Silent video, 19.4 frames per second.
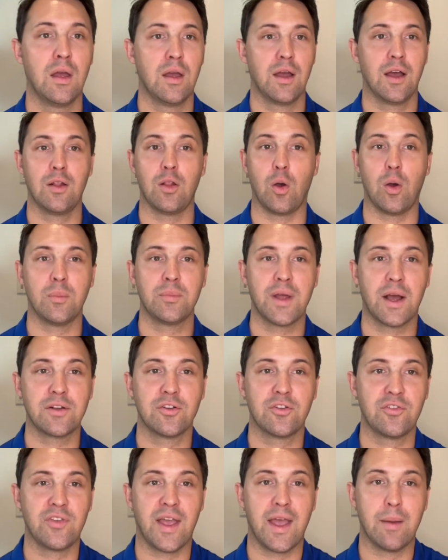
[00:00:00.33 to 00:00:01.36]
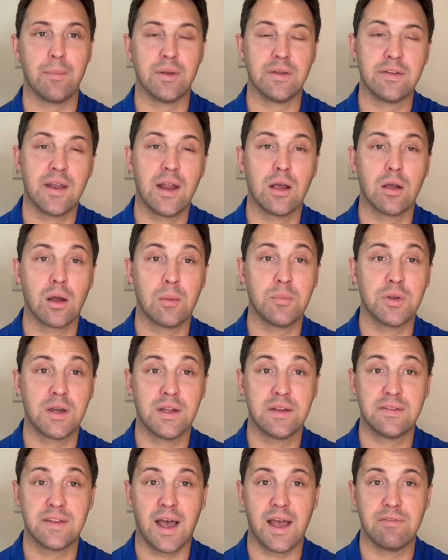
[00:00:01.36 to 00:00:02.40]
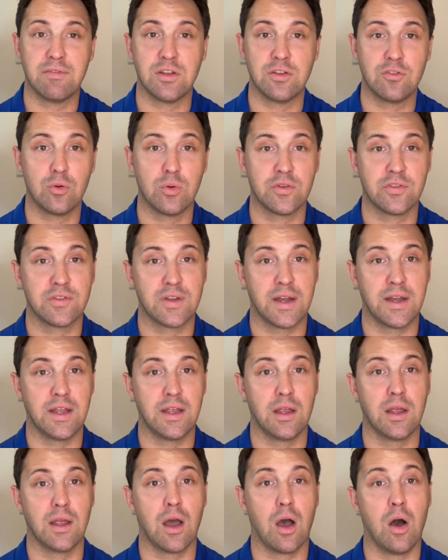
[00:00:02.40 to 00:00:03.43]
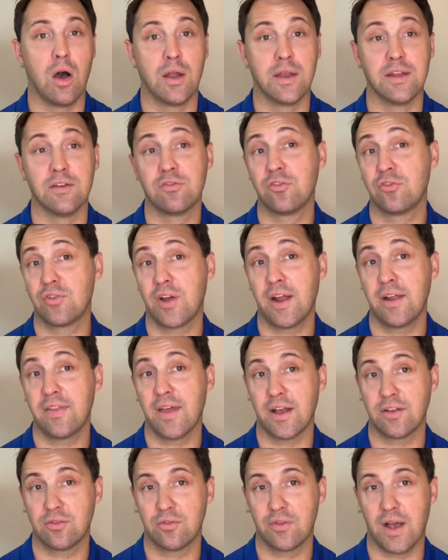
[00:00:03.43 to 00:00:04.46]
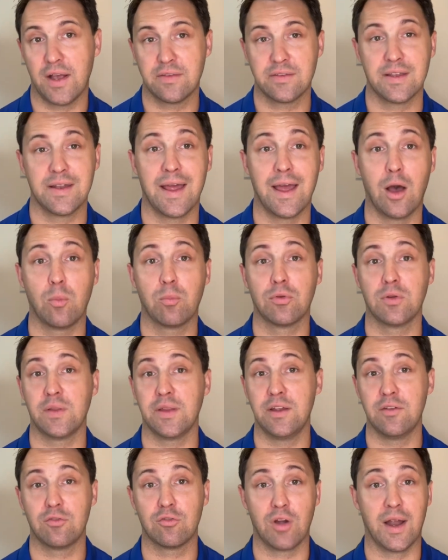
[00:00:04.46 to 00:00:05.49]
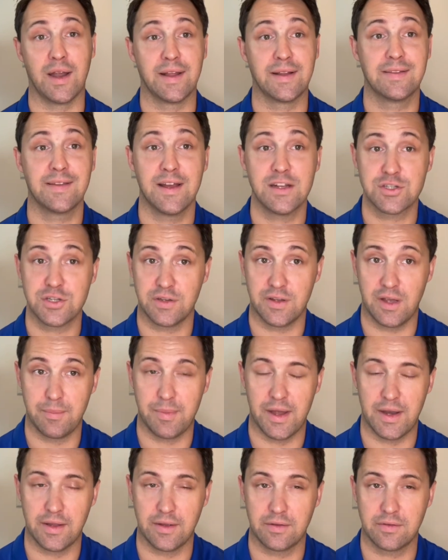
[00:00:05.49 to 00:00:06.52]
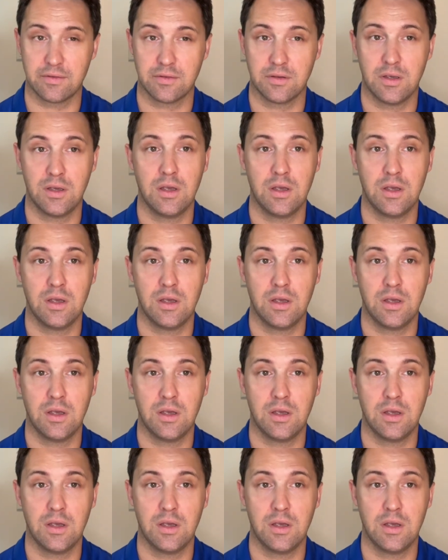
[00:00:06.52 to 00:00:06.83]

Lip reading: Hello, I'm Dr. Sam, and today I'm going to dive into a study on if strength exercise can help relieve chronic tension type headaches.